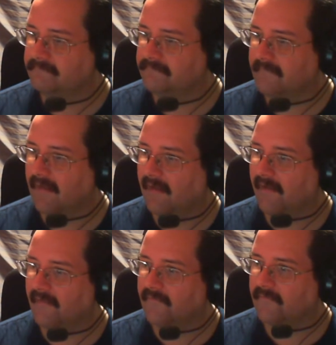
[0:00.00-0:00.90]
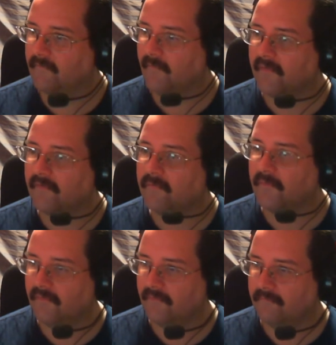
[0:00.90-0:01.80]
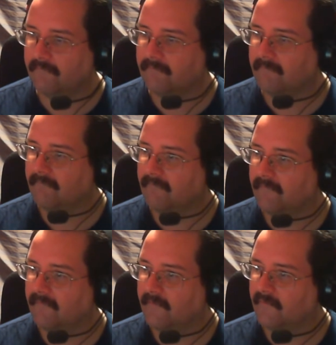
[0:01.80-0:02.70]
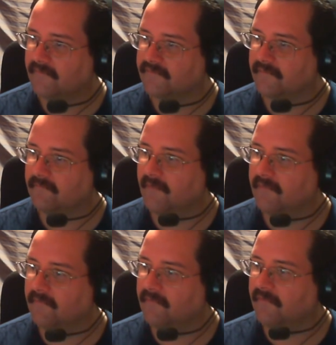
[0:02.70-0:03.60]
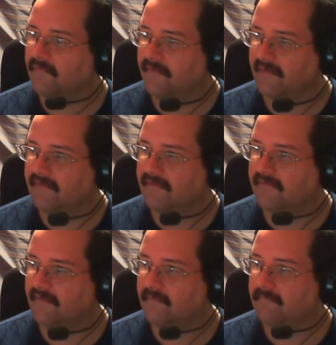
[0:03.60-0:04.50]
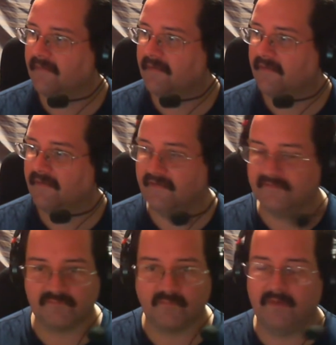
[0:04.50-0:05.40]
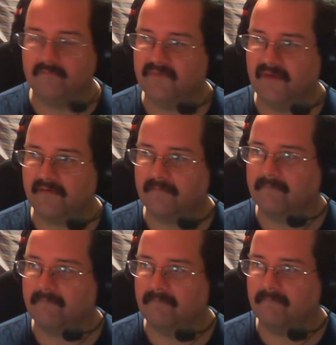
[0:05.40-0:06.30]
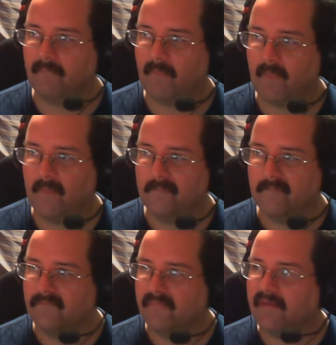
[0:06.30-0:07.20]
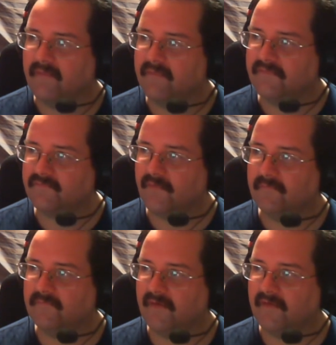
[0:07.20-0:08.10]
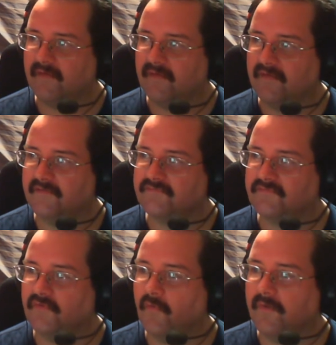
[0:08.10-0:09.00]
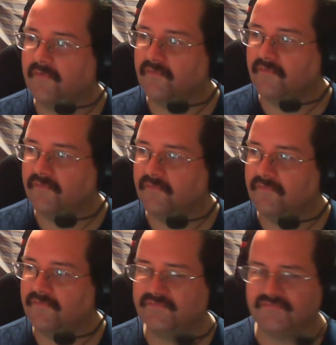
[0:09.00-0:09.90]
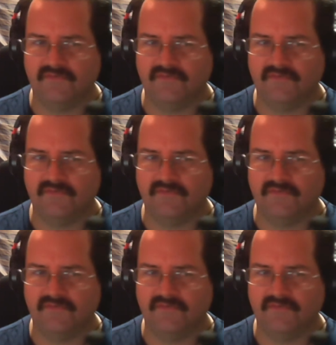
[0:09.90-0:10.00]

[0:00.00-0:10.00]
And Mono Blue, where is it? Mono Blue, Thada Adele is a ramp deck. This ramp deck is going to use